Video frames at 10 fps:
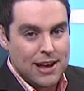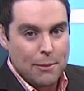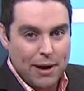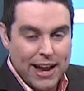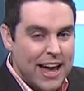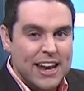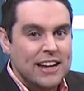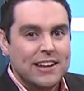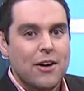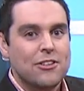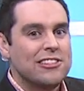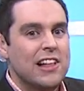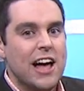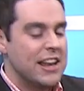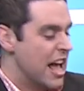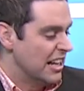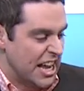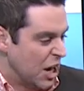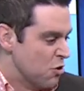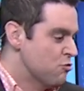by heading down a slide
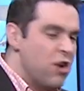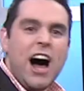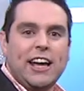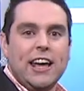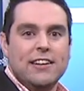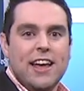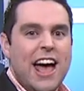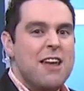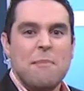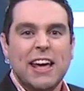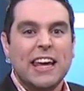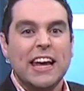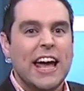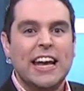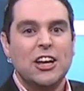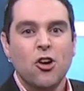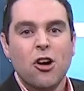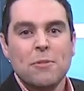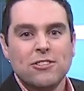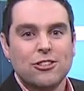like a rocket and making an
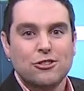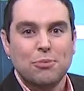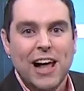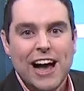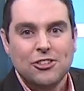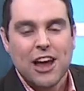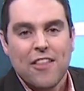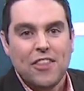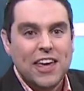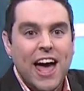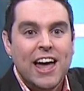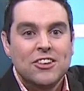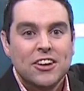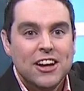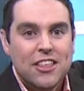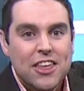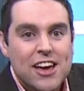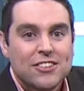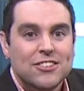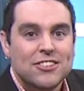enormous splash at the end.
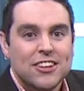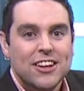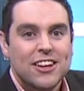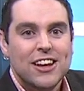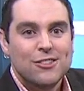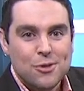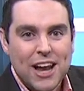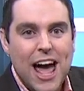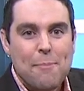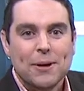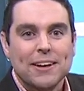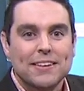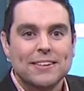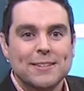This is what happened.